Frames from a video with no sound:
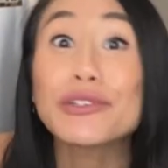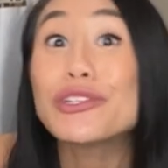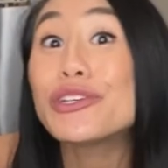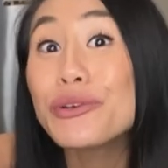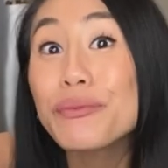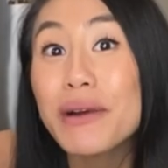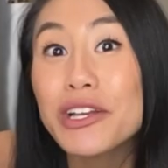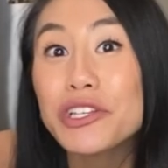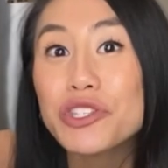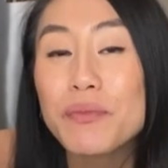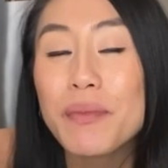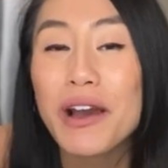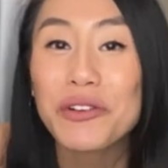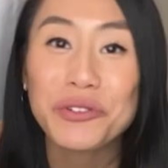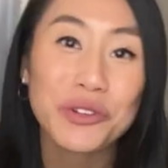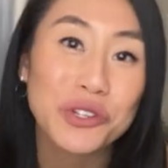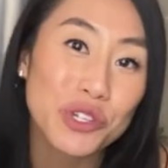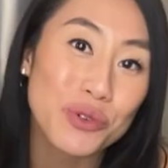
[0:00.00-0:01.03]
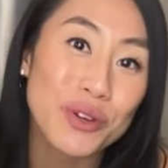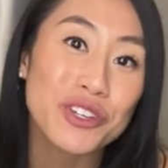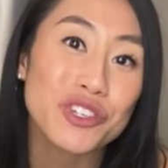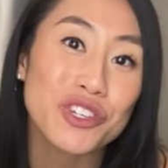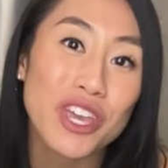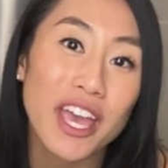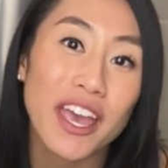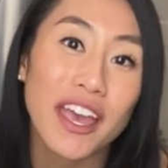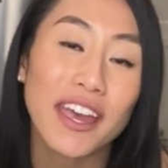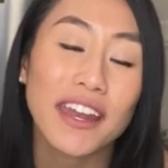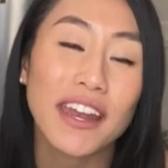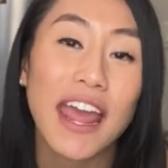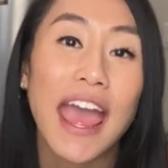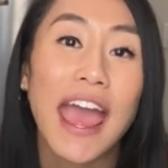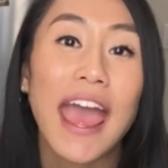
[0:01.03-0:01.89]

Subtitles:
too much about nutrition